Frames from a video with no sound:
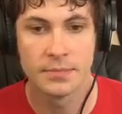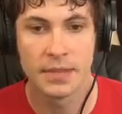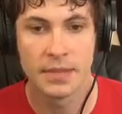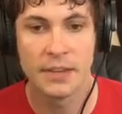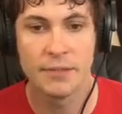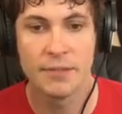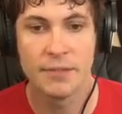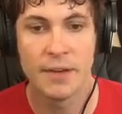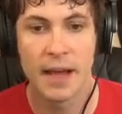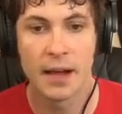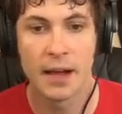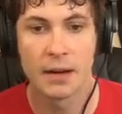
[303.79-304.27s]

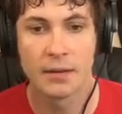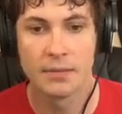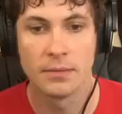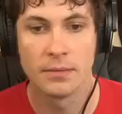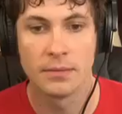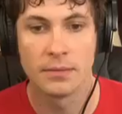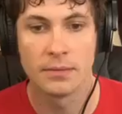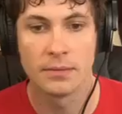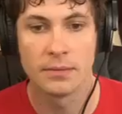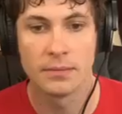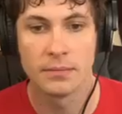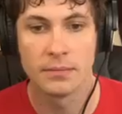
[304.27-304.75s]
He fell.
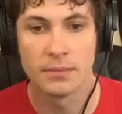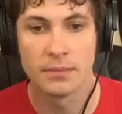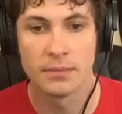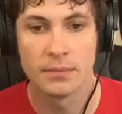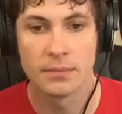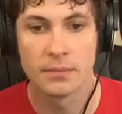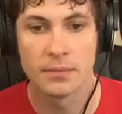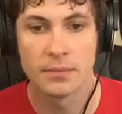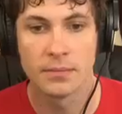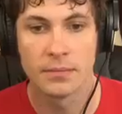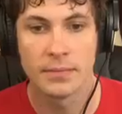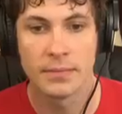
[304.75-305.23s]

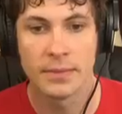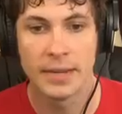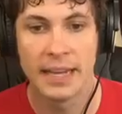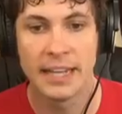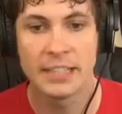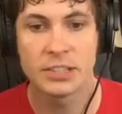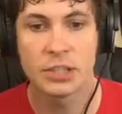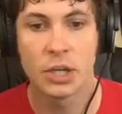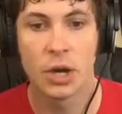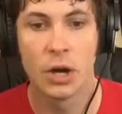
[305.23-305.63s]
It's